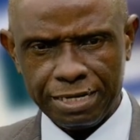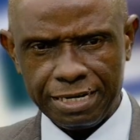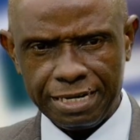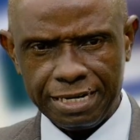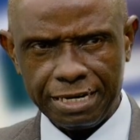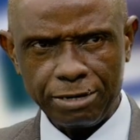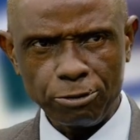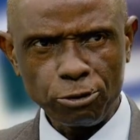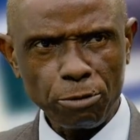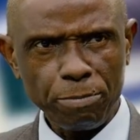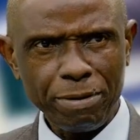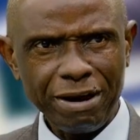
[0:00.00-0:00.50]

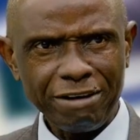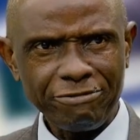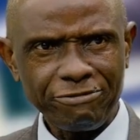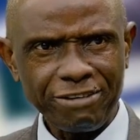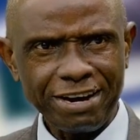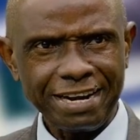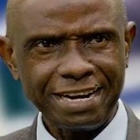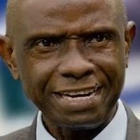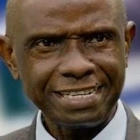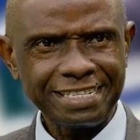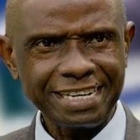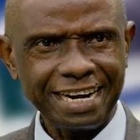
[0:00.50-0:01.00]
global
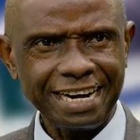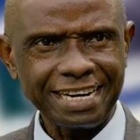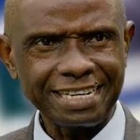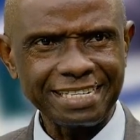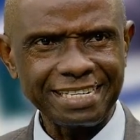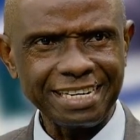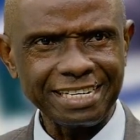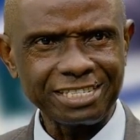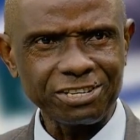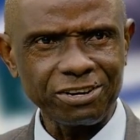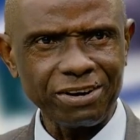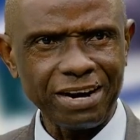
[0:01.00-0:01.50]
financial
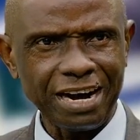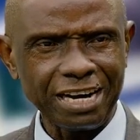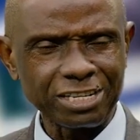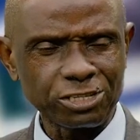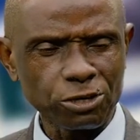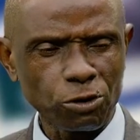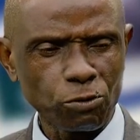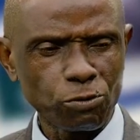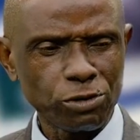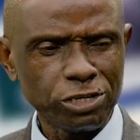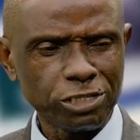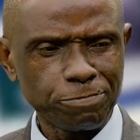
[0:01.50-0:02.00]
architecture has
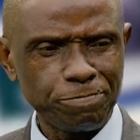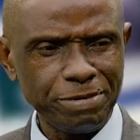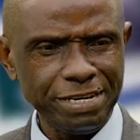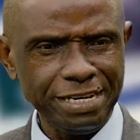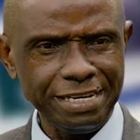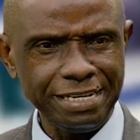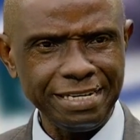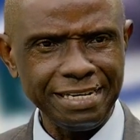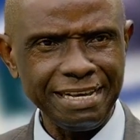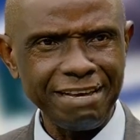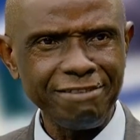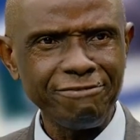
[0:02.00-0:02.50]
always
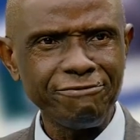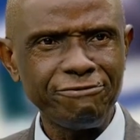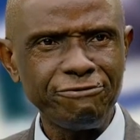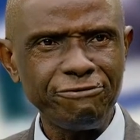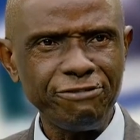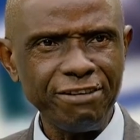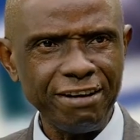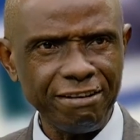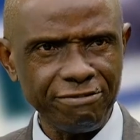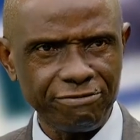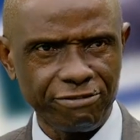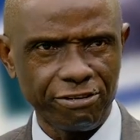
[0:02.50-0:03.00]
been in
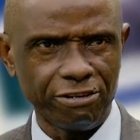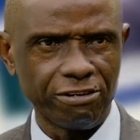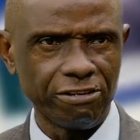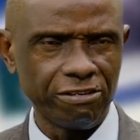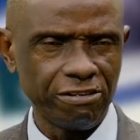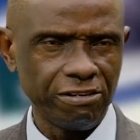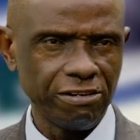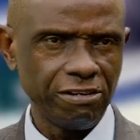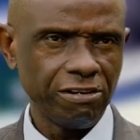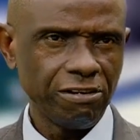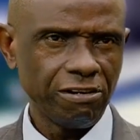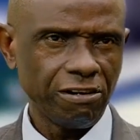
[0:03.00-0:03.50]
favor
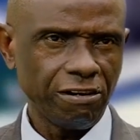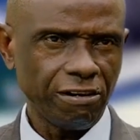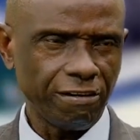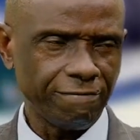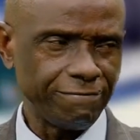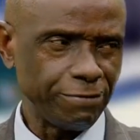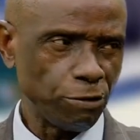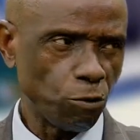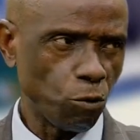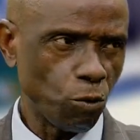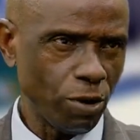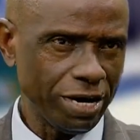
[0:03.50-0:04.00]

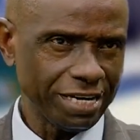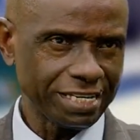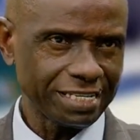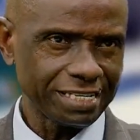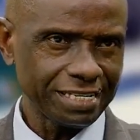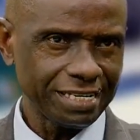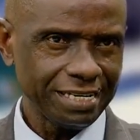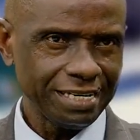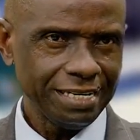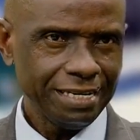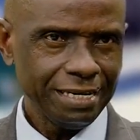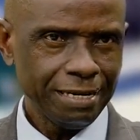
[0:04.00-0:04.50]
of the West,
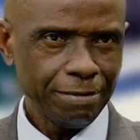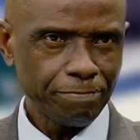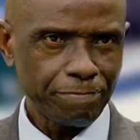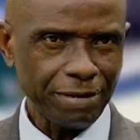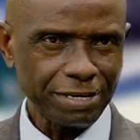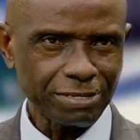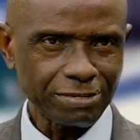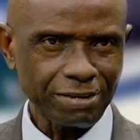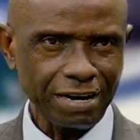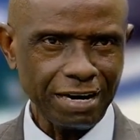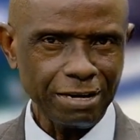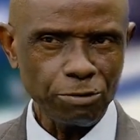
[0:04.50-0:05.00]

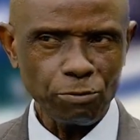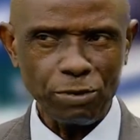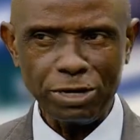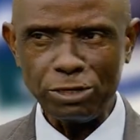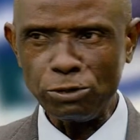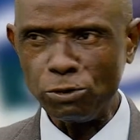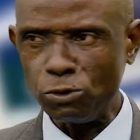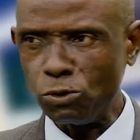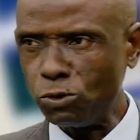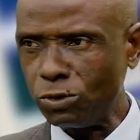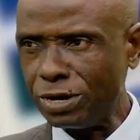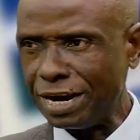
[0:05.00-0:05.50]
particularly when
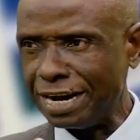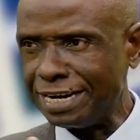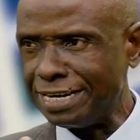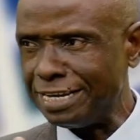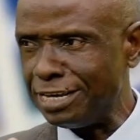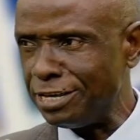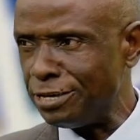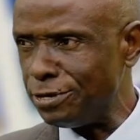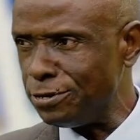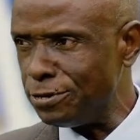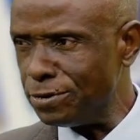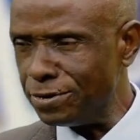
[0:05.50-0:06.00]
you look at the
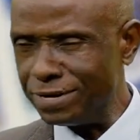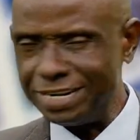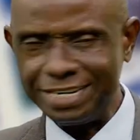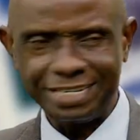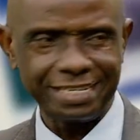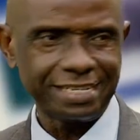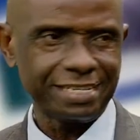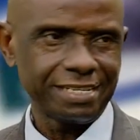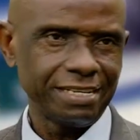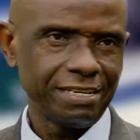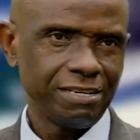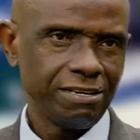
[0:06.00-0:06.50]

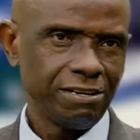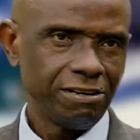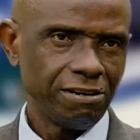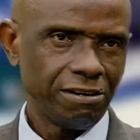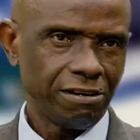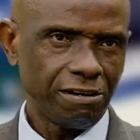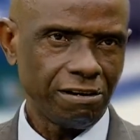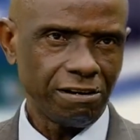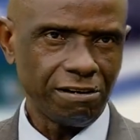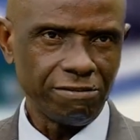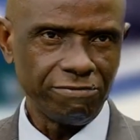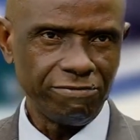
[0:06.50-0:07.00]
unit
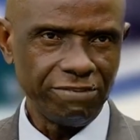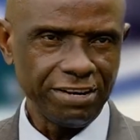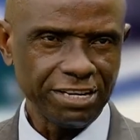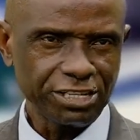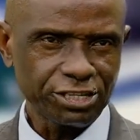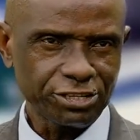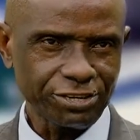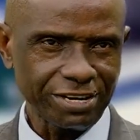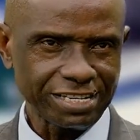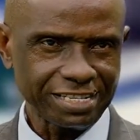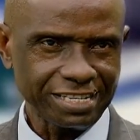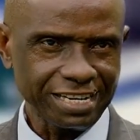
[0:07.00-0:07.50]
of a
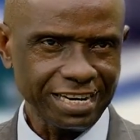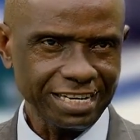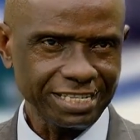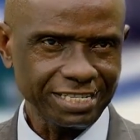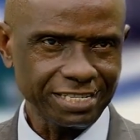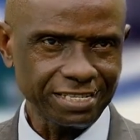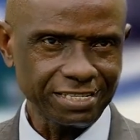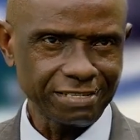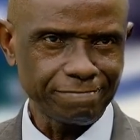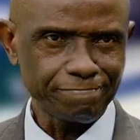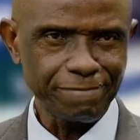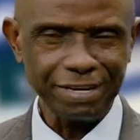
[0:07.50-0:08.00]

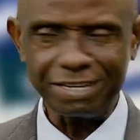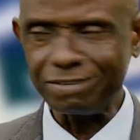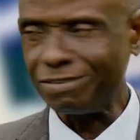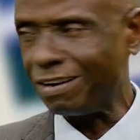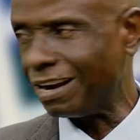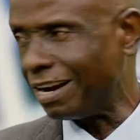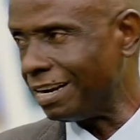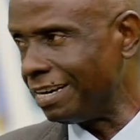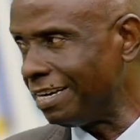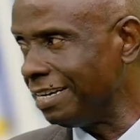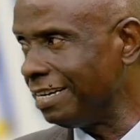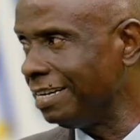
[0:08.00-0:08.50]
transaction,
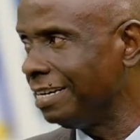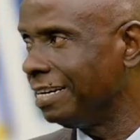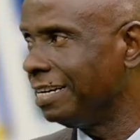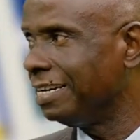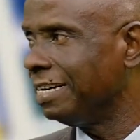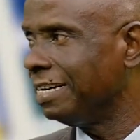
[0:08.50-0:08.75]
particularly